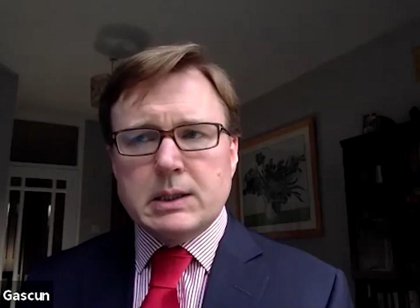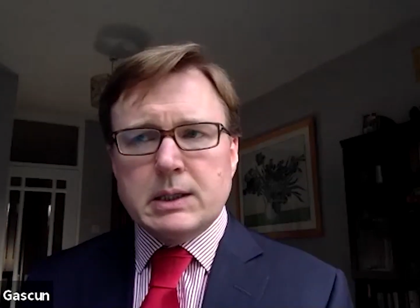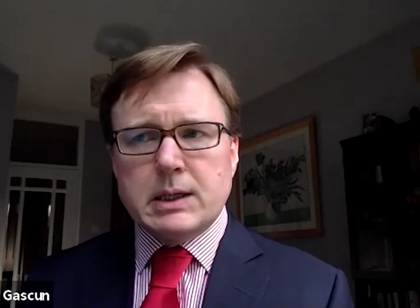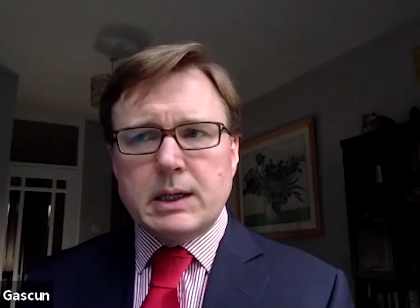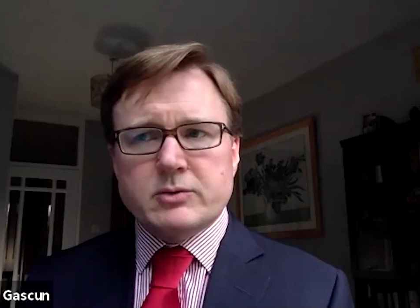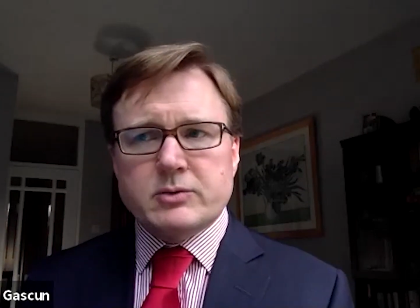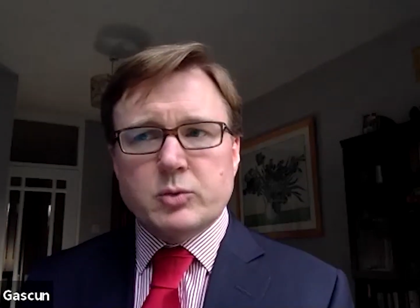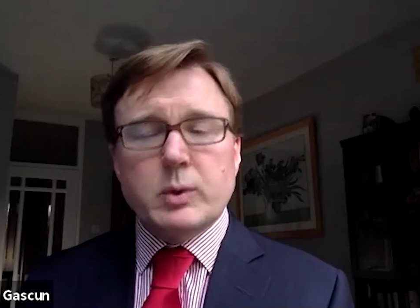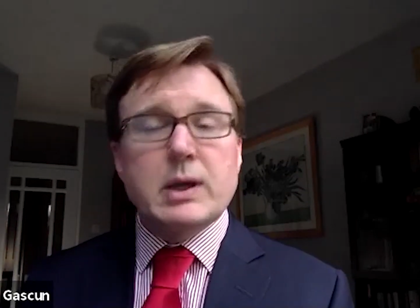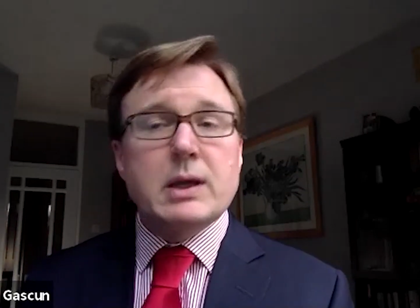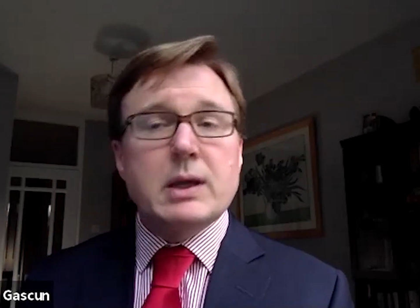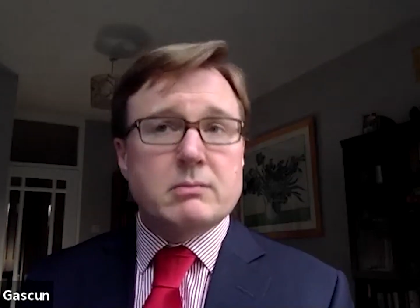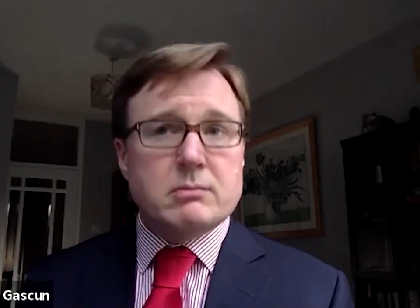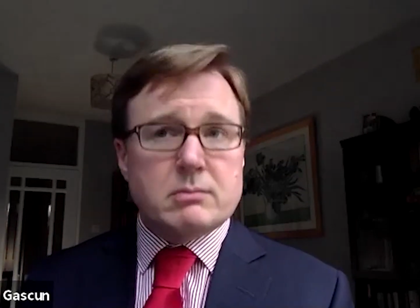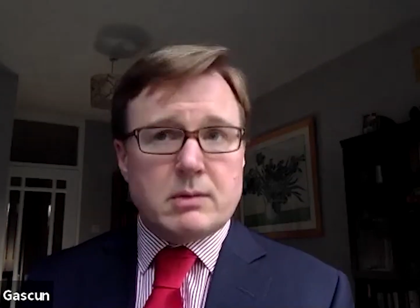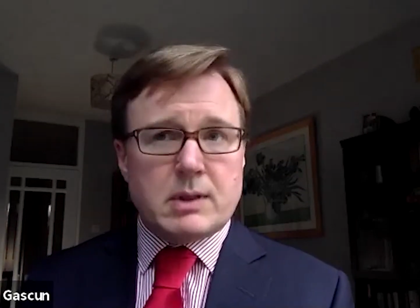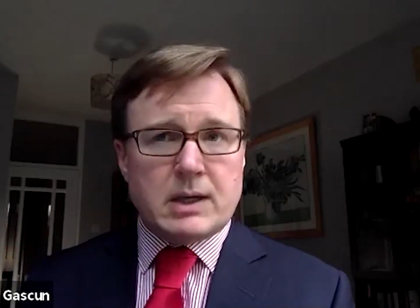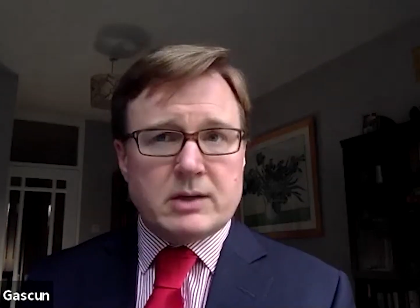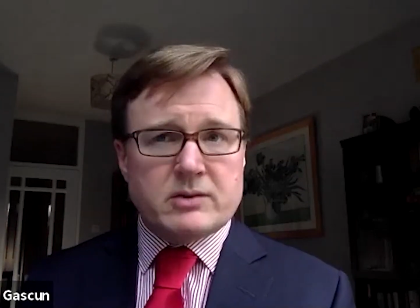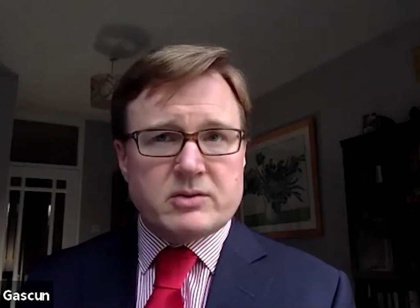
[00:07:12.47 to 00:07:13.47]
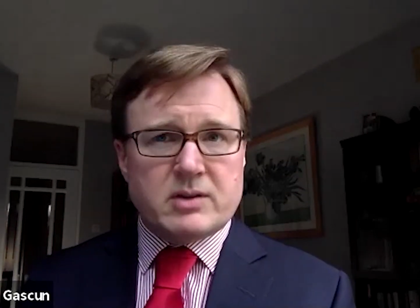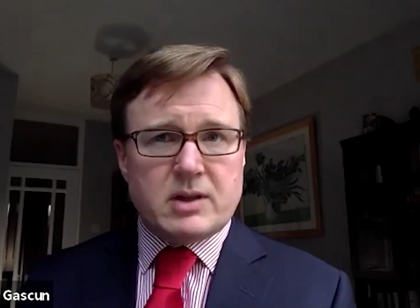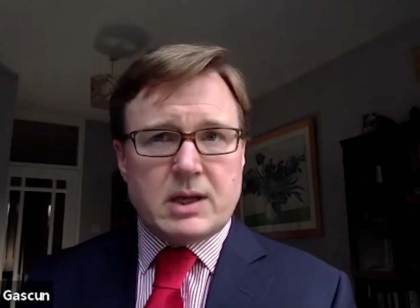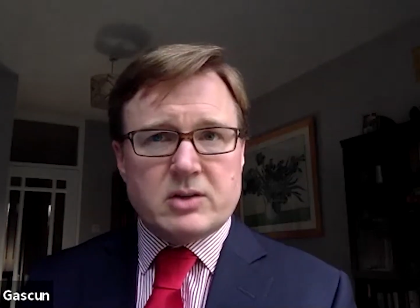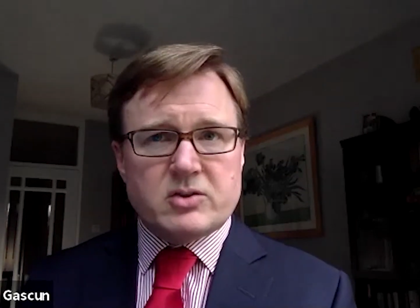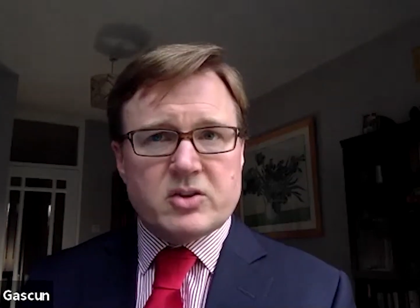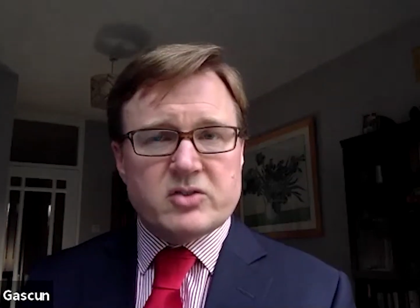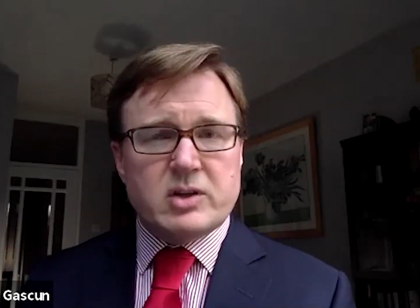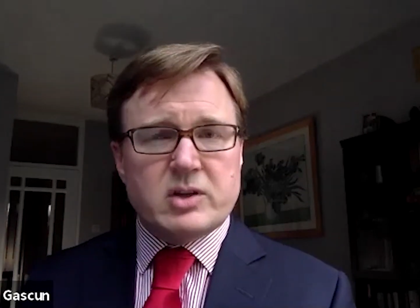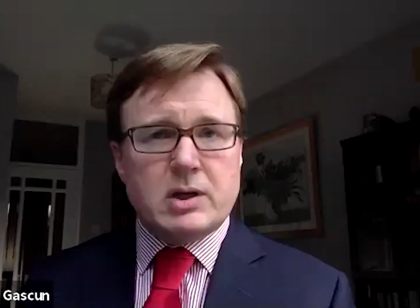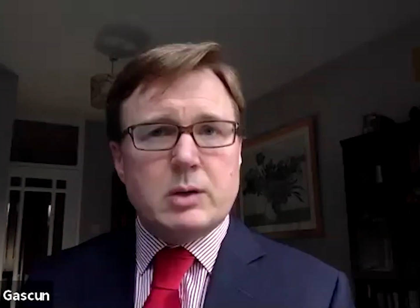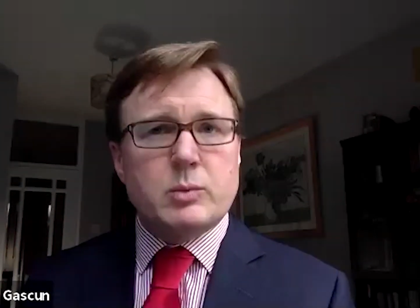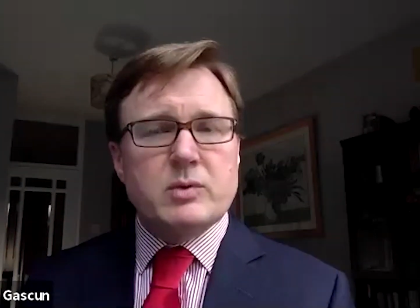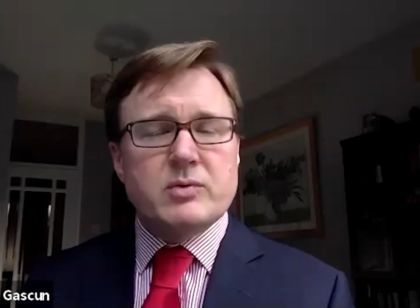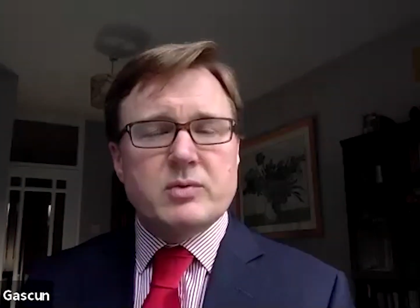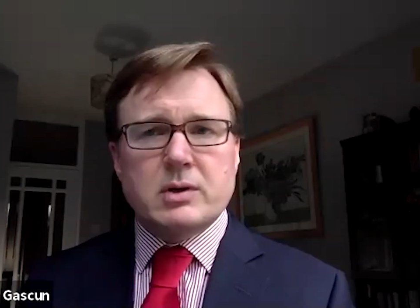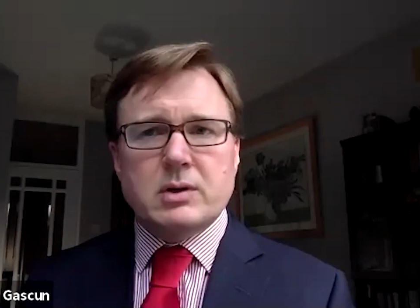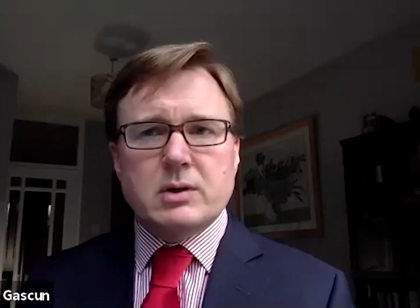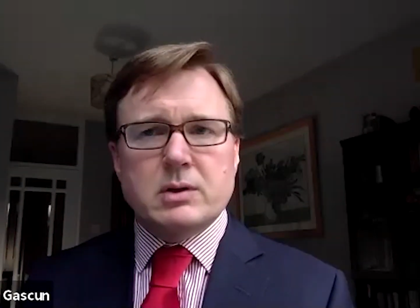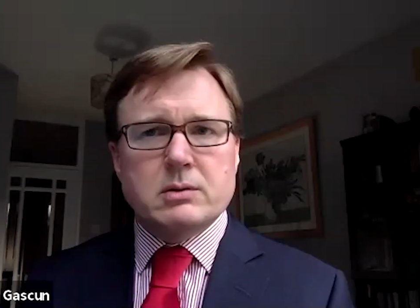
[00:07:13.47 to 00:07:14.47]
So we, thanks to the HSE, we've
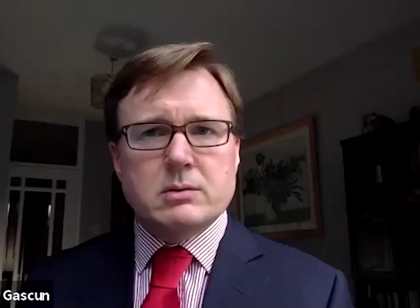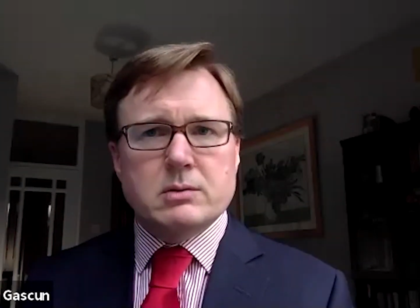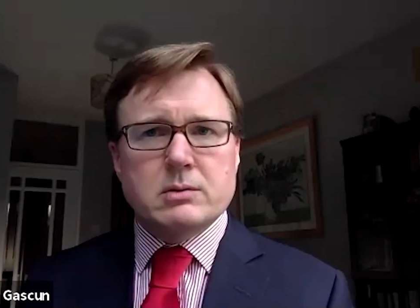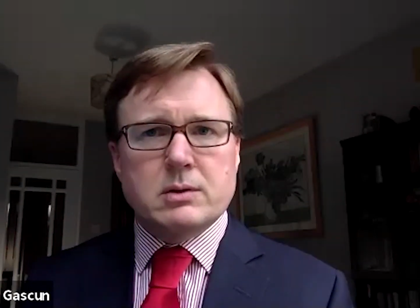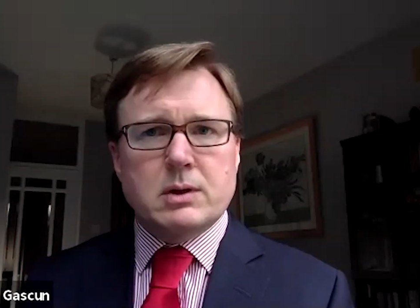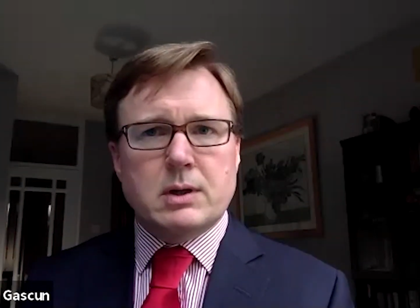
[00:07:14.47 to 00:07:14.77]
got a